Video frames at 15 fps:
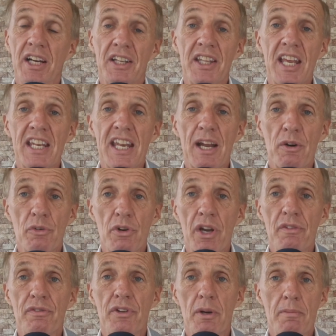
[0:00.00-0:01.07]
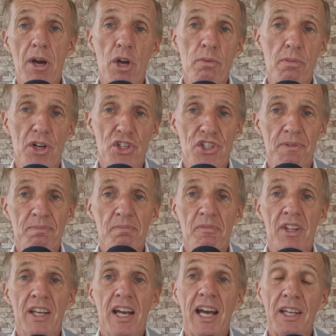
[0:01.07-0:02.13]
They now run from Homebush.
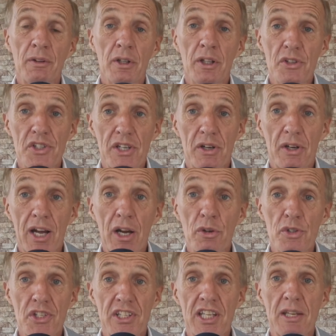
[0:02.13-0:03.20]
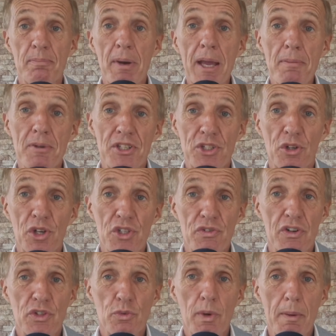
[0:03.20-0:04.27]
And it will also host the paper storage
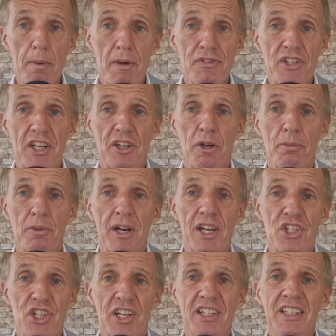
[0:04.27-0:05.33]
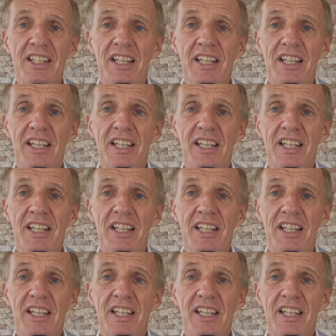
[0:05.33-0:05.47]
for its web offset operation,